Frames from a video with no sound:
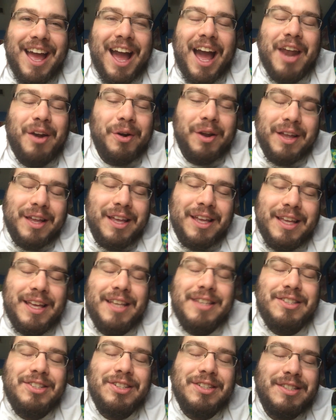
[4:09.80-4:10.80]
I don't it,
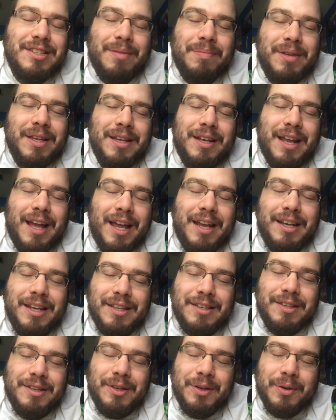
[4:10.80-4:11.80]
it's just something I
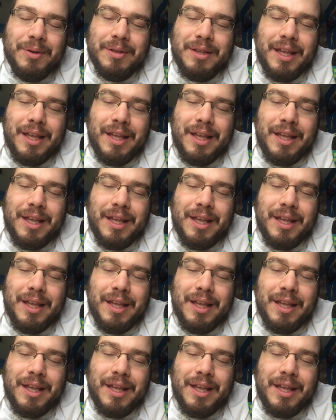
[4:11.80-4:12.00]
need to do.